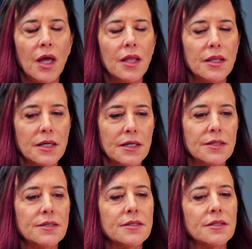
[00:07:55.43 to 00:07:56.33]

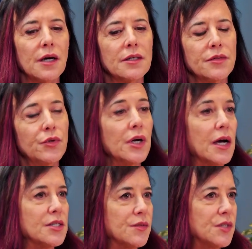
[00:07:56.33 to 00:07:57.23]
these different
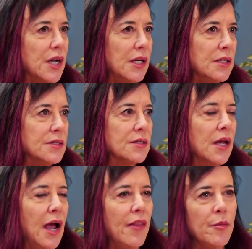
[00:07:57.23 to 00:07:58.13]
kinds of studies
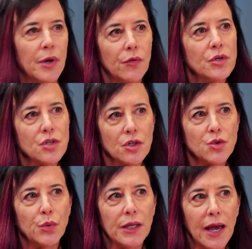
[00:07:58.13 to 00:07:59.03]
and the better
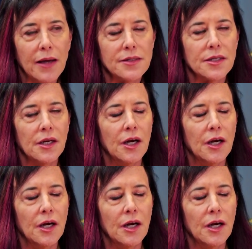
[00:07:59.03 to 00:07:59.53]
results we get.